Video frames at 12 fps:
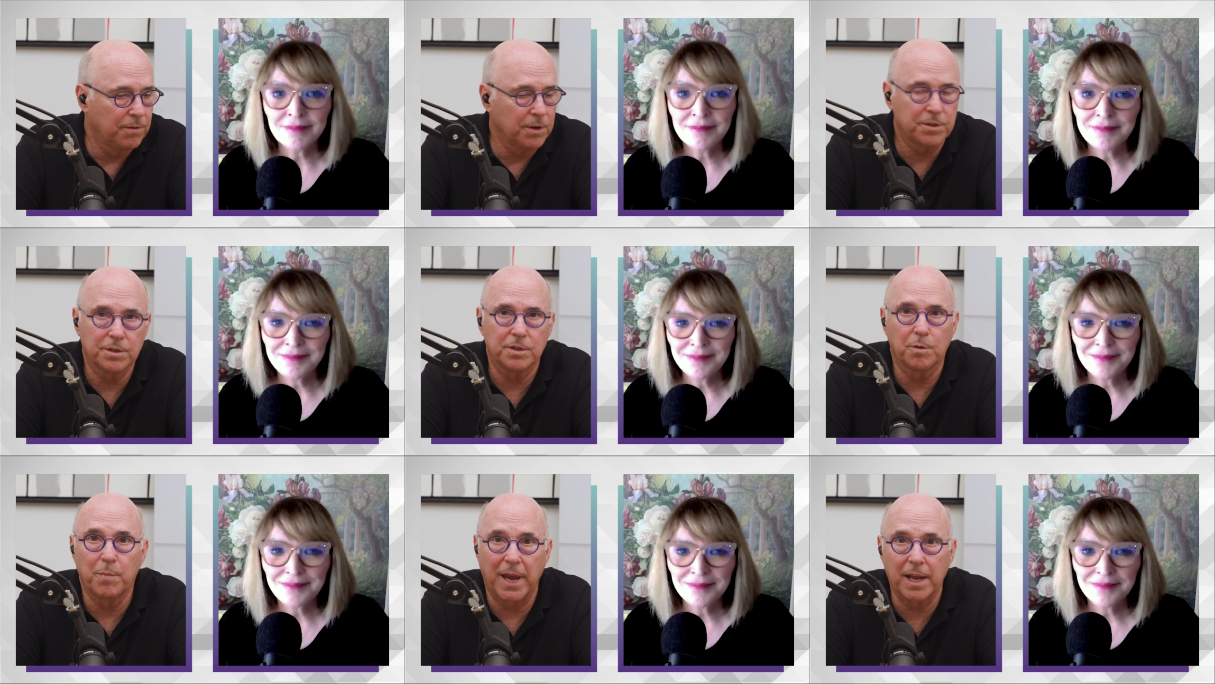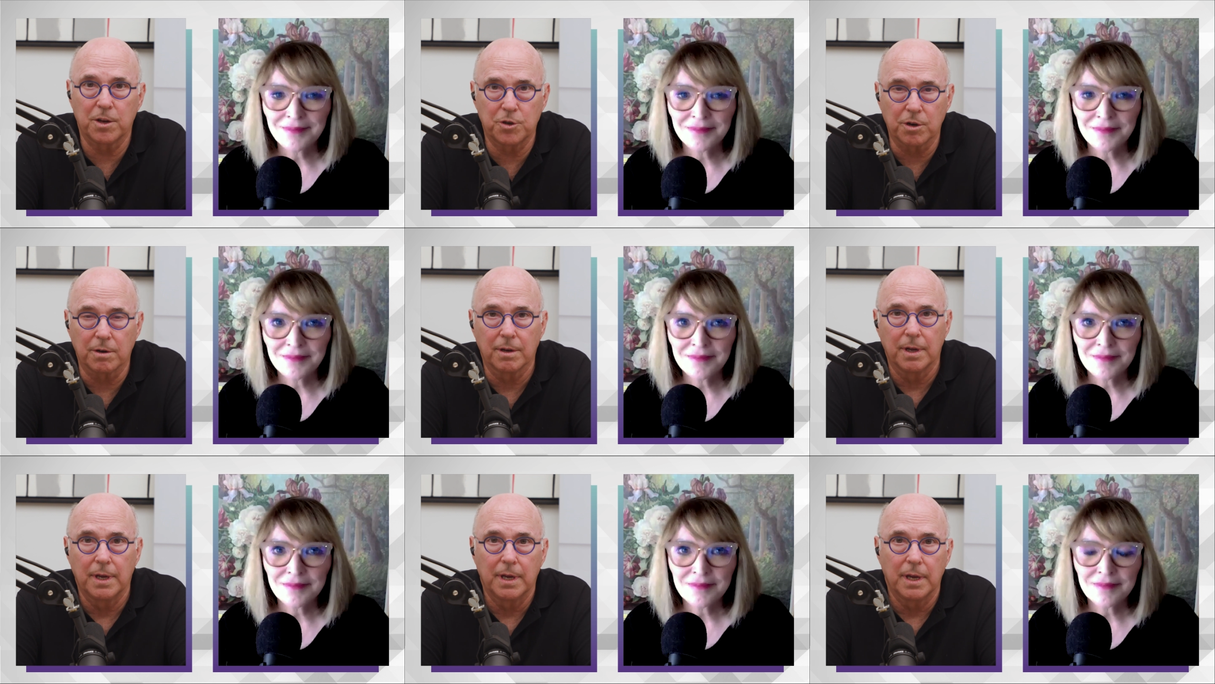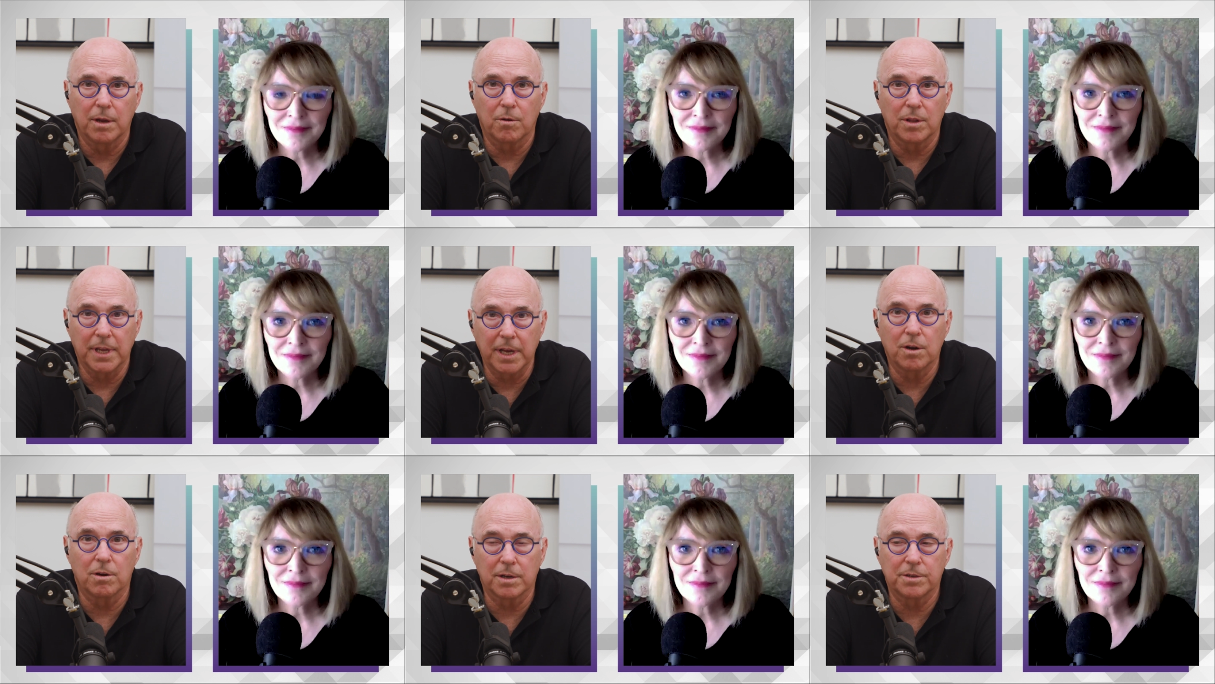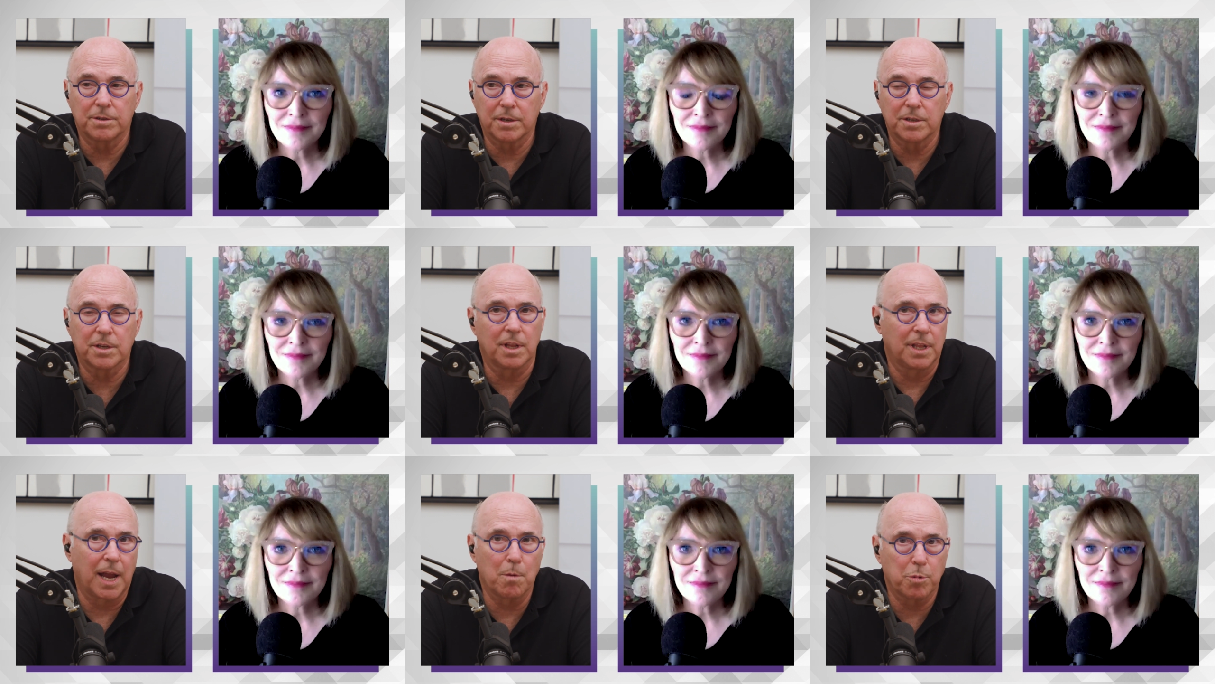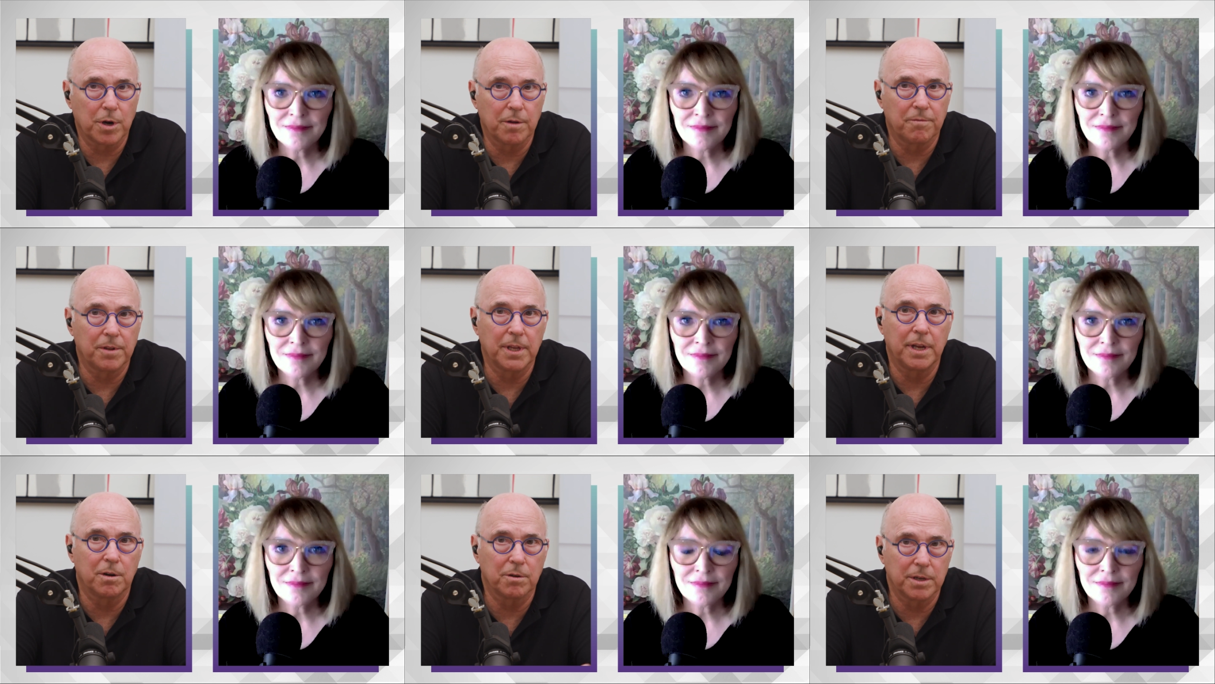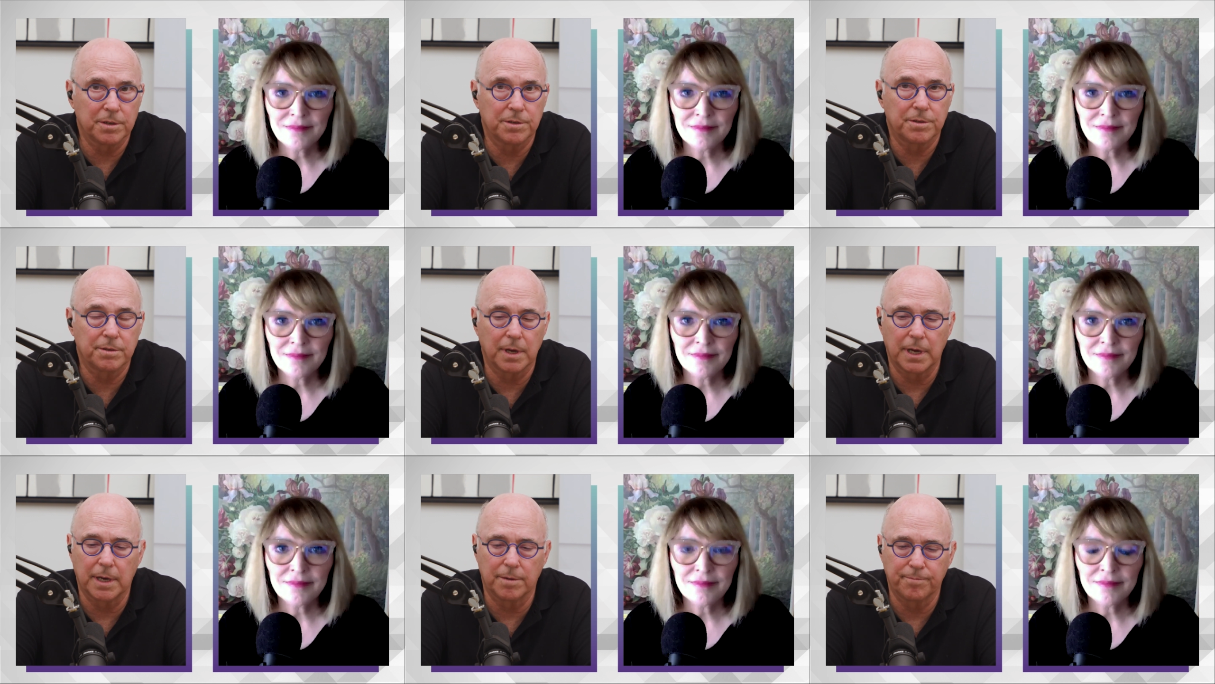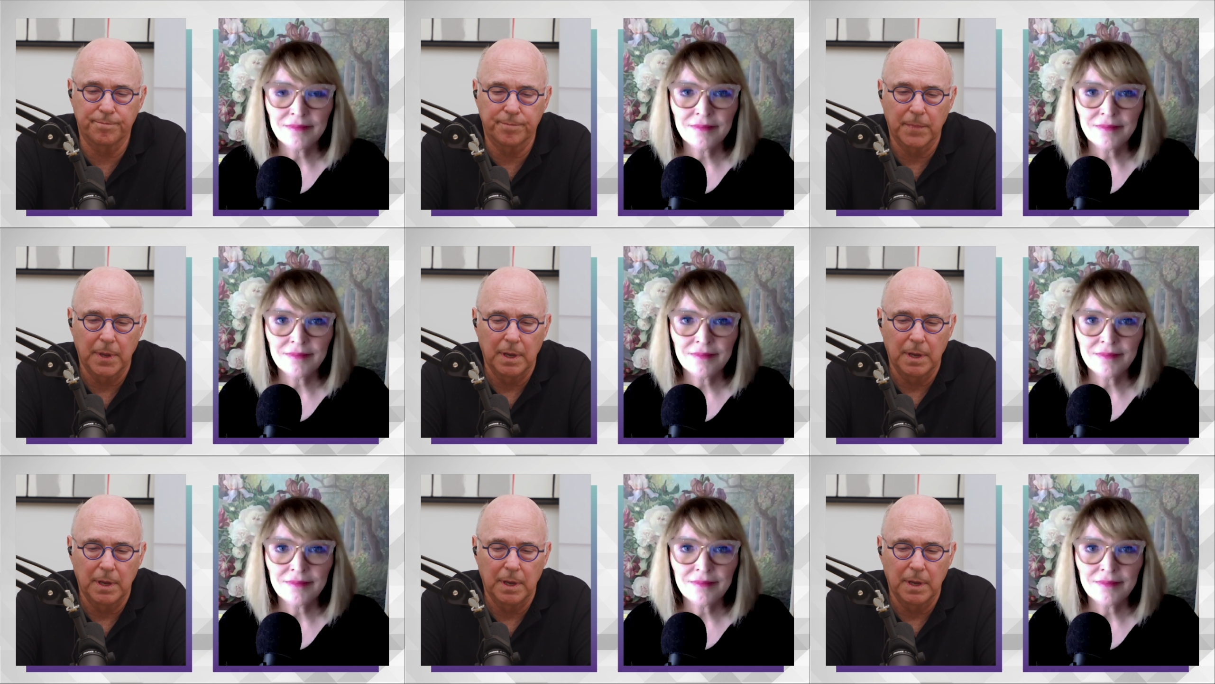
Speaker 1: versus a manager you know, a leader is is collaborative. A leader is um,